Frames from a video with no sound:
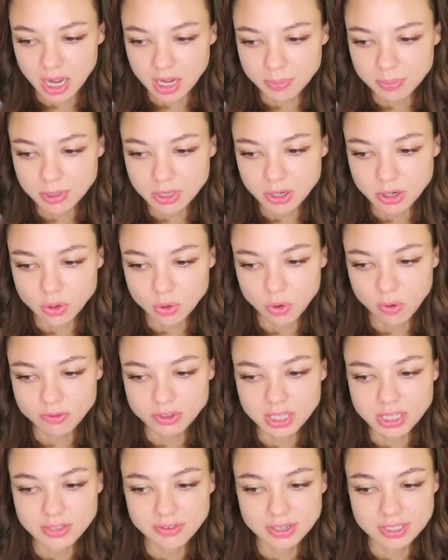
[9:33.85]
It was
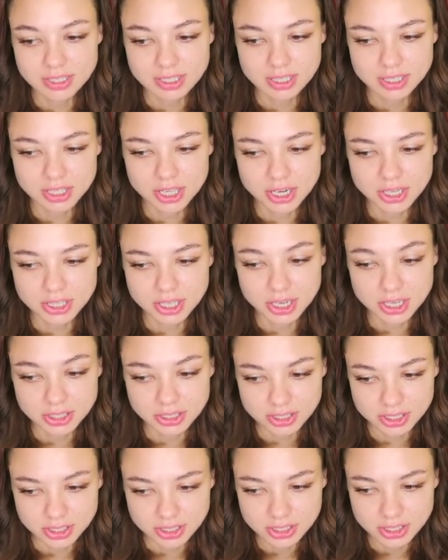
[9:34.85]
11.30 in the
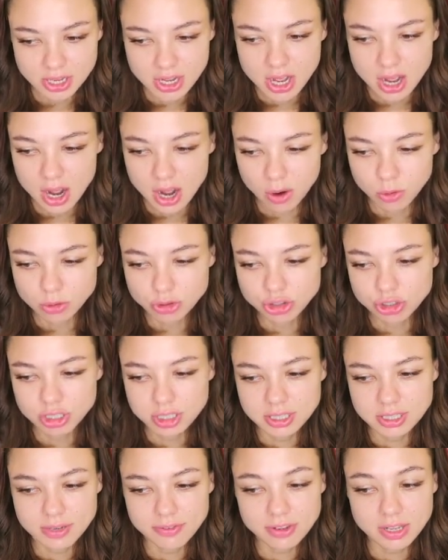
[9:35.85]
evening, too
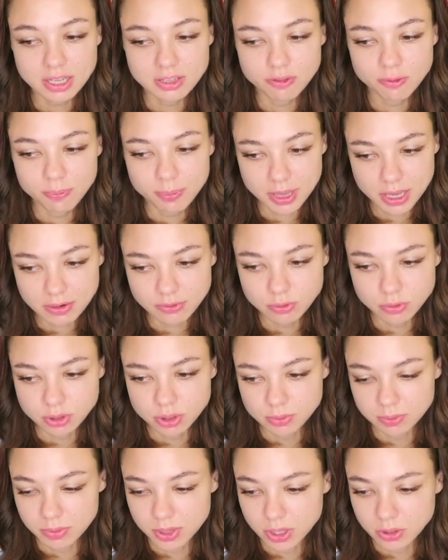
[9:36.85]
late for him because he had
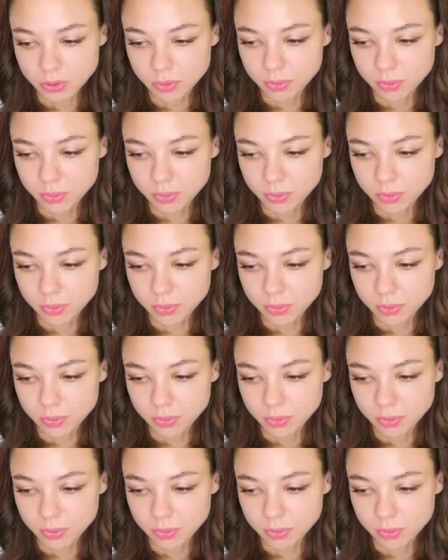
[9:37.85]
morning